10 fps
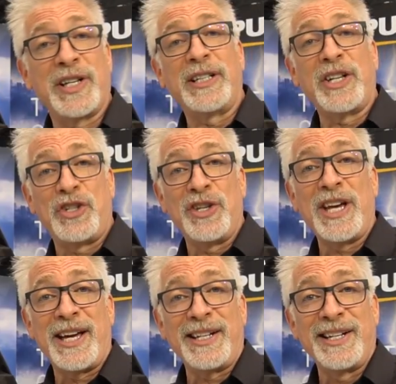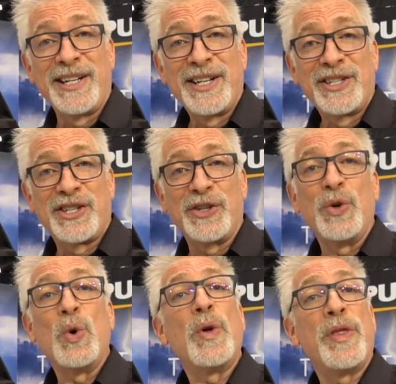they'll let you get
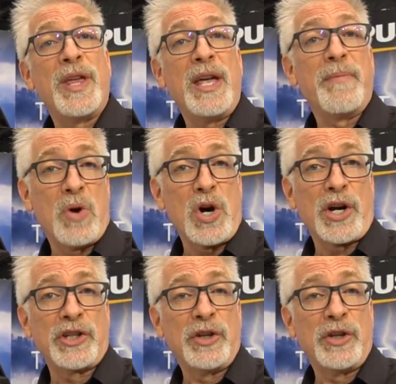to the Mark